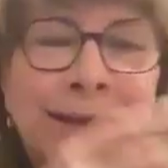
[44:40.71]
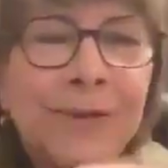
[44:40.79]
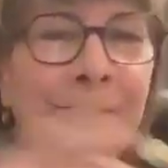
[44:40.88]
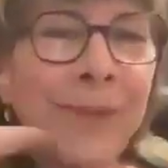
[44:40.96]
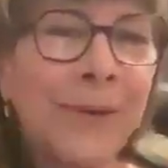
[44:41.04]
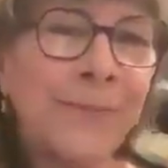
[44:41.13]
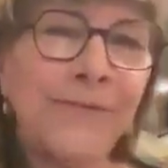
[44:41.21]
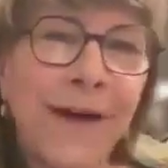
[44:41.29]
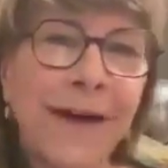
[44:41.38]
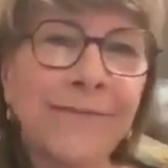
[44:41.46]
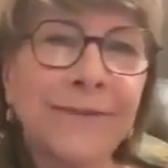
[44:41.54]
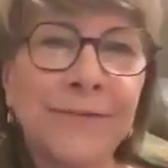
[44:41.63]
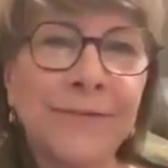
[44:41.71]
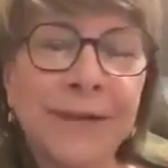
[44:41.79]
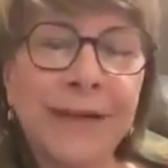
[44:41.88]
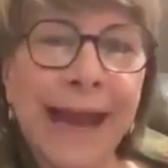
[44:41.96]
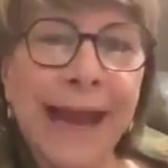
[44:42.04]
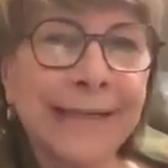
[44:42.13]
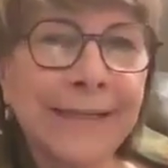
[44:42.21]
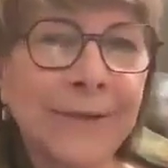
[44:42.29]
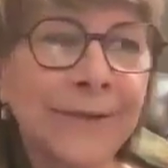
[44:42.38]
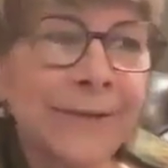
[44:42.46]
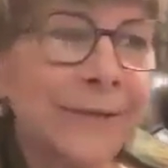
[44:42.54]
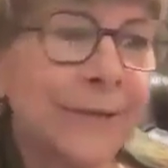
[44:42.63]
there might be 5 different
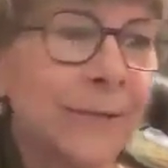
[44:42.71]
canisters,